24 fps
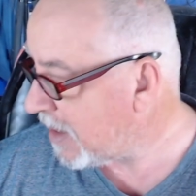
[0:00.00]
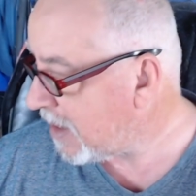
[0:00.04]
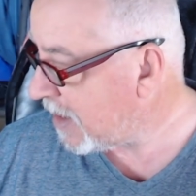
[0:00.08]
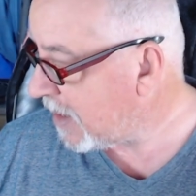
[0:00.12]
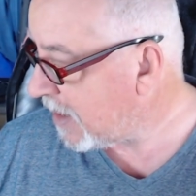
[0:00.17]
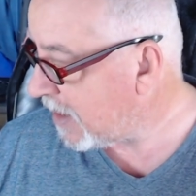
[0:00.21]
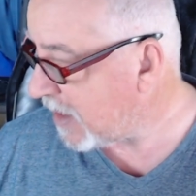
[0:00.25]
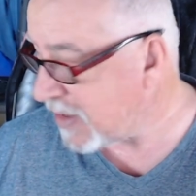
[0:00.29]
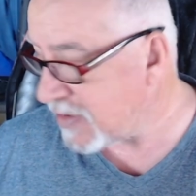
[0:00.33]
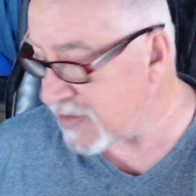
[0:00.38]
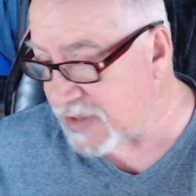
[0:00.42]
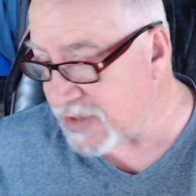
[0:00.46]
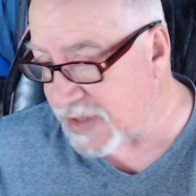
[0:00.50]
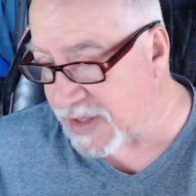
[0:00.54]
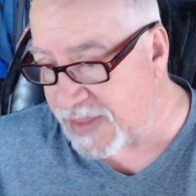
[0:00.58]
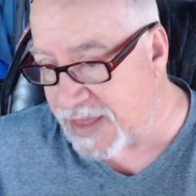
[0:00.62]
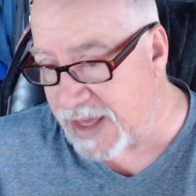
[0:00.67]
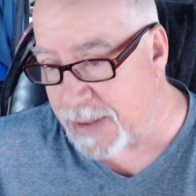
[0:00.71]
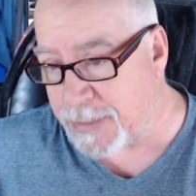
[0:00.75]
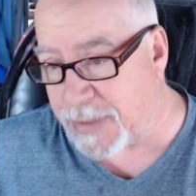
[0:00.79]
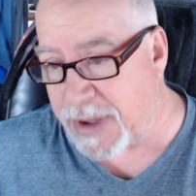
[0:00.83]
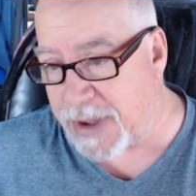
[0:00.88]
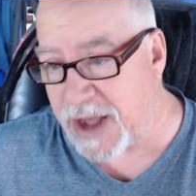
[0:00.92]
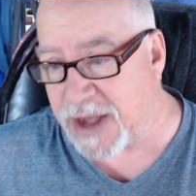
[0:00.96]
you see
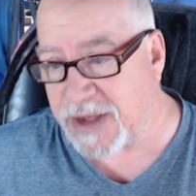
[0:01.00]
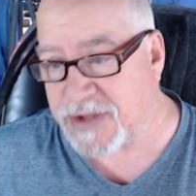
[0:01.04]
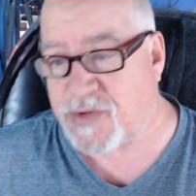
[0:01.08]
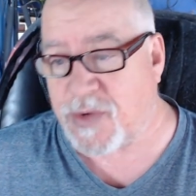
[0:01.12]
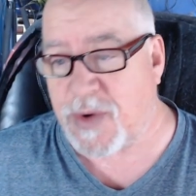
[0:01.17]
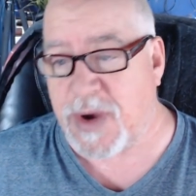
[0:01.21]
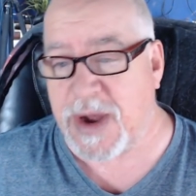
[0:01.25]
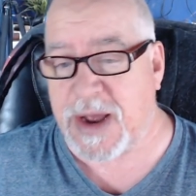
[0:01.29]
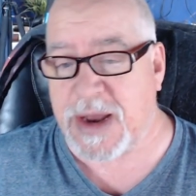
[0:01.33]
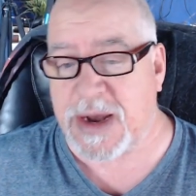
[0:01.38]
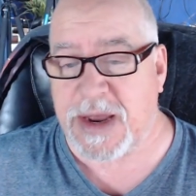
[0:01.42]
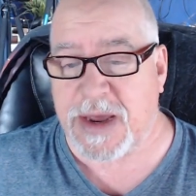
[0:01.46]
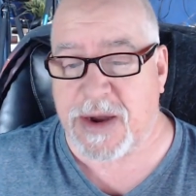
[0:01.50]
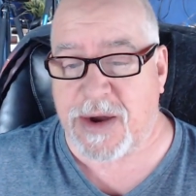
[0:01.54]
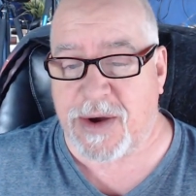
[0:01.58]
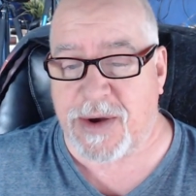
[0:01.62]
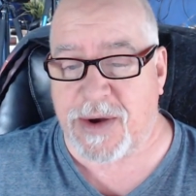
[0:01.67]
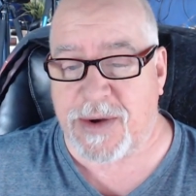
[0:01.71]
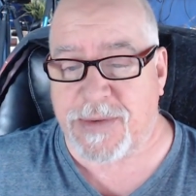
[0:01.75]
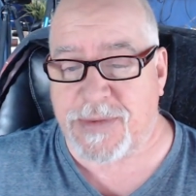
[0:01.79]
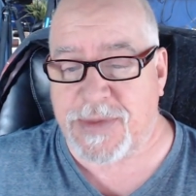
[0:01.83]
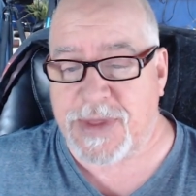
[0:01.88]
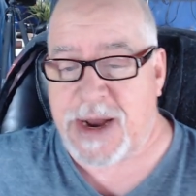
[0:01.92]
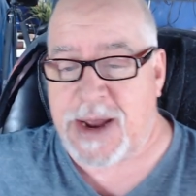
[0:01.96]
that box right
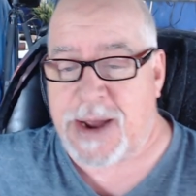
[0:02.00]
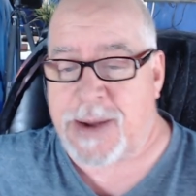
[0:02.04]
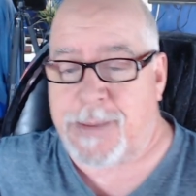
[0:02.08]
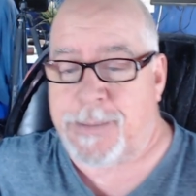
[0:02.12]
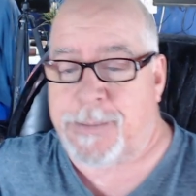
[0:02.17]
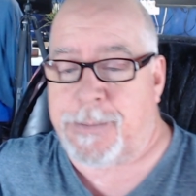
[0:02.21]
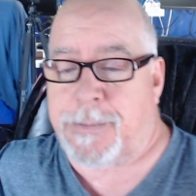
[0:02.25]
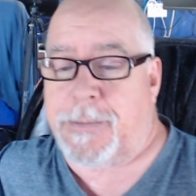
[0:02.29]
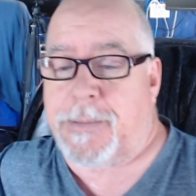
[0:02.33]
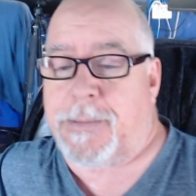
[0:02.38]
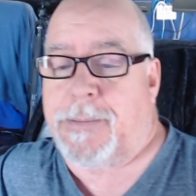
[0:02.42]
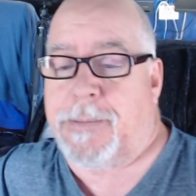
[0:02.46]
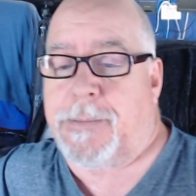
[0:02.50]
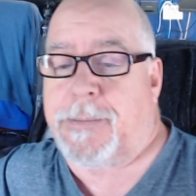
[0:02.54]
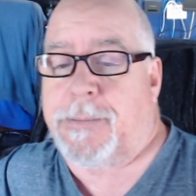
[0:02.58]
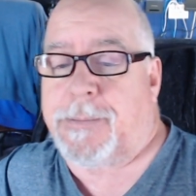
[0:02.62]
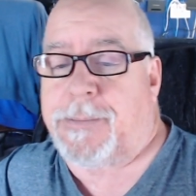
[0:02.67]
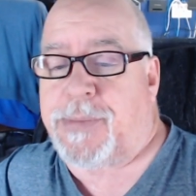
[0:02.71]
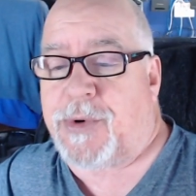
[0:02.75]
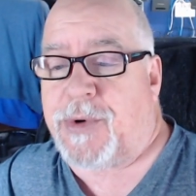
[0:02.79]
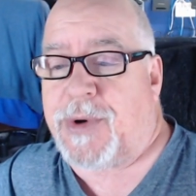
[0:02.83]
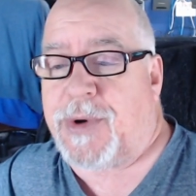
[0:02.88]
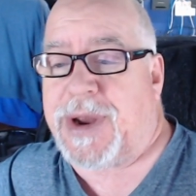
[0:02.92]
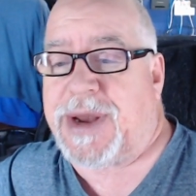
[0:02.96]
here that I'm
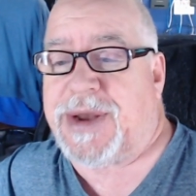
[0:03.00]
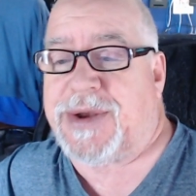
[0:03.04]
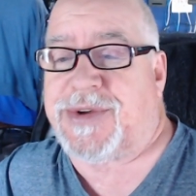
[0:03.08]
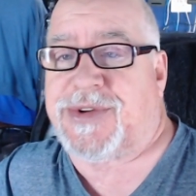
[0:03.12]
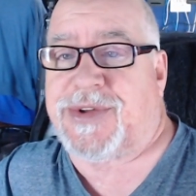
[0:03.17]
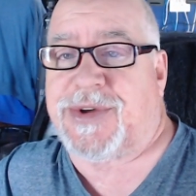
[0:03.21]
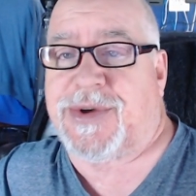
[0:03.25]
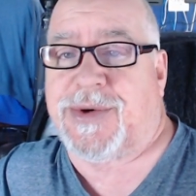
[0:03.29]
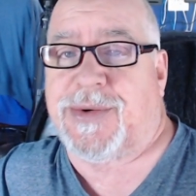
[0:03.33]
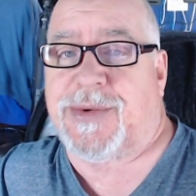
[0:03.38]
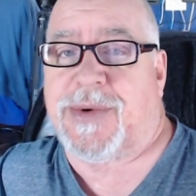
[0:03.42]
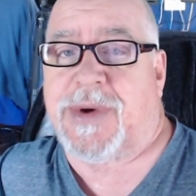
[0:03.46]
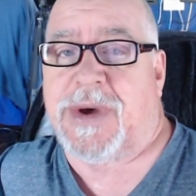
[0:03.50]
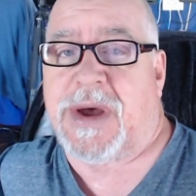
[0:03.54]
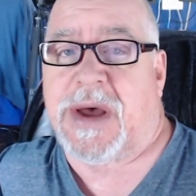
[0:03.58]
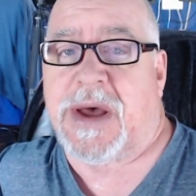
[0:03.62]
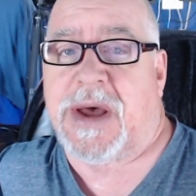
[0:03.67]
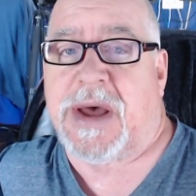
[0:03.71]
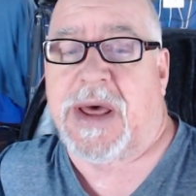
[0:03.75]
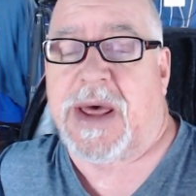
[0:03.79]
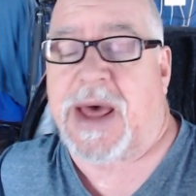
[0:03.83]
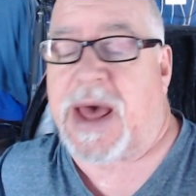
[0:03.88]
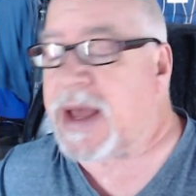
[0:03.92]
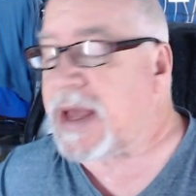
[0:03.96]
Pointing to,
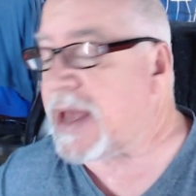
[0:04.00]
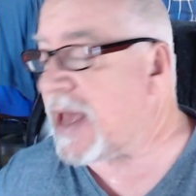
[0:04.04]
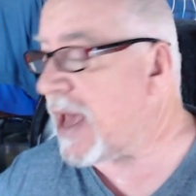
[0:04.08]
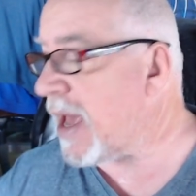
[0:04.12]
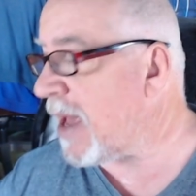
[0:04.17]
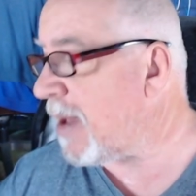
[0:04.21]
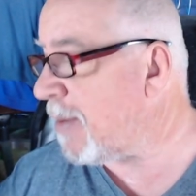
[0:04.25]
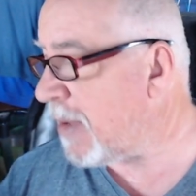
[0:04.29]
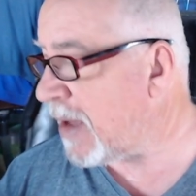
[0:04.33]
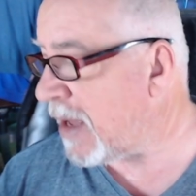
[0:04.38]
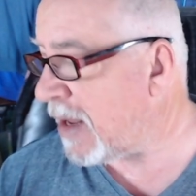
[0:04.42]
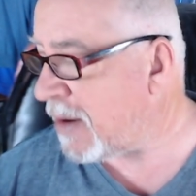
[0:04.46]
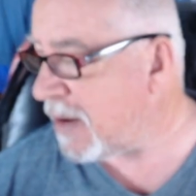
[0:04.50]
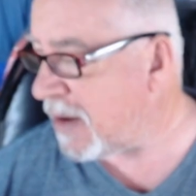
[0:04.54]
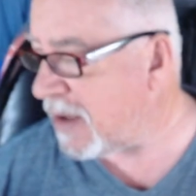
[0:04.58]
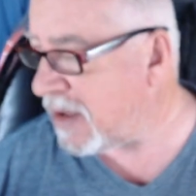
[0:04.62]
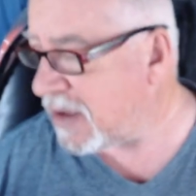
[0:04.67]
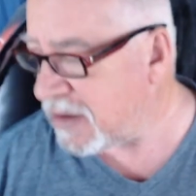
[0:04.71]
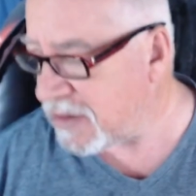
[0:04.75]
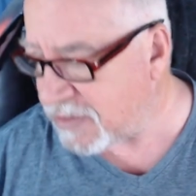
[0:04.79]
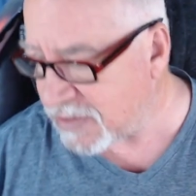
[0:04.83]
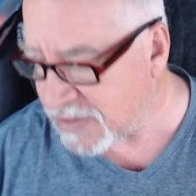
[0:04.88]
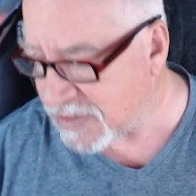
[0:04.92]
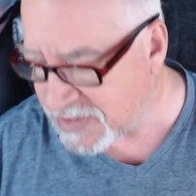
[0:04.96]
That came in.
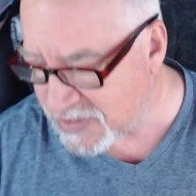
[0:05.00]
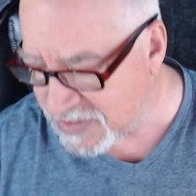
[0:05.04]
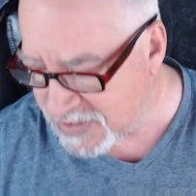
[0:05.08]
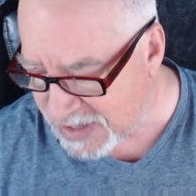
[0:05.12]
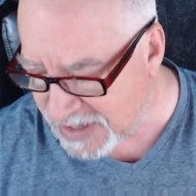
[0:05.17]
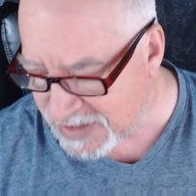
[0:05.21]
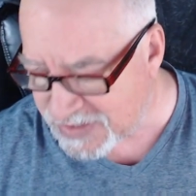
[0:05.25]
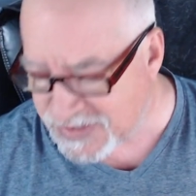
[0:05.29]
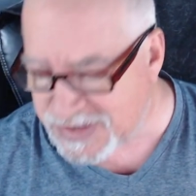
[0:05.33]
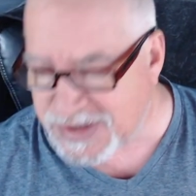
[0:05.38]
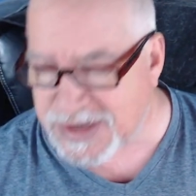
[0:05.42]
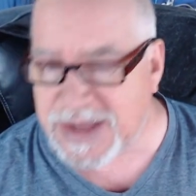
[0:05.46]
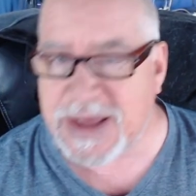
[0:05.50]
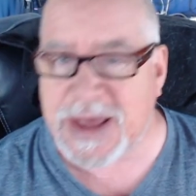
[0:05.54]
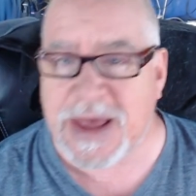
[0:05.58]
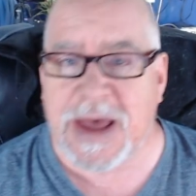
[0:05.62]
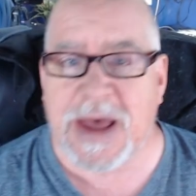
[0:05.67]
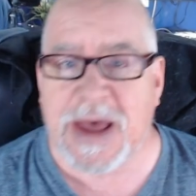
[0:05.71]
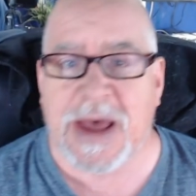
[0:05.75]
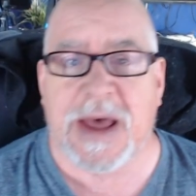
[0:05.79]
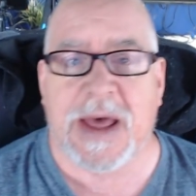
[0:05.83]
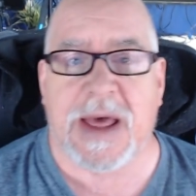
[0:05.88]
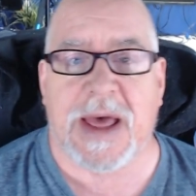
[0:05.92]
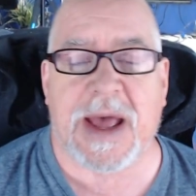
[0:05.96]
Ooh, it's dusty.
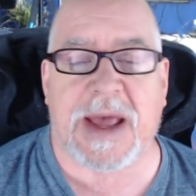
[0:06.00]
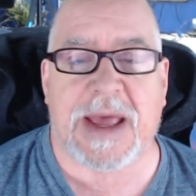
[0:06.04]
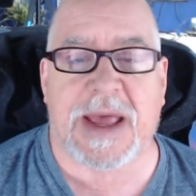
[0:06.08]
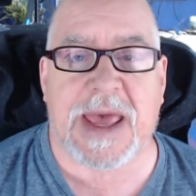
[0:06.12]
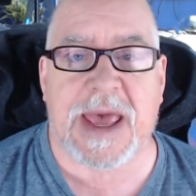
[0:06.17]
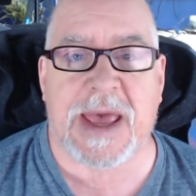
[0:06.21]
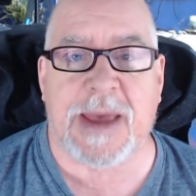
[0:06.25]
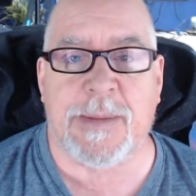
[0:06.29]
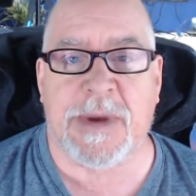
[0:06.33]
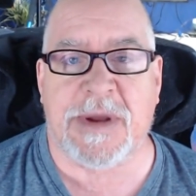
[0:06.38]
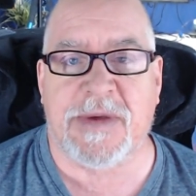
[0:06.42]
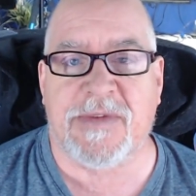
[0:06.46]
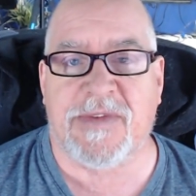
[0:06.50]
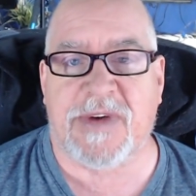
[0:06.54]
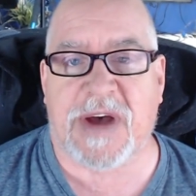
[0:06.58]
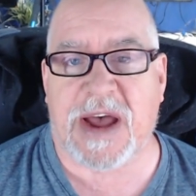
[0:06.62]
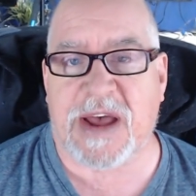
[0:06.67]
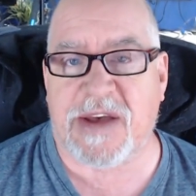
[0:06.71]
That came in via